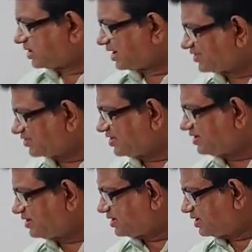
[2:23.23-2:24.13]
The
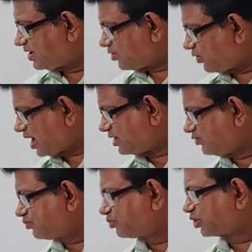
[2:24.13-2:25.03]
lesson
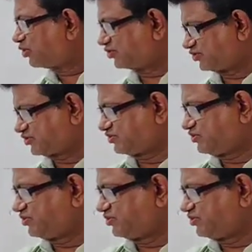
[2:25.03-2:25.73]
1, prose,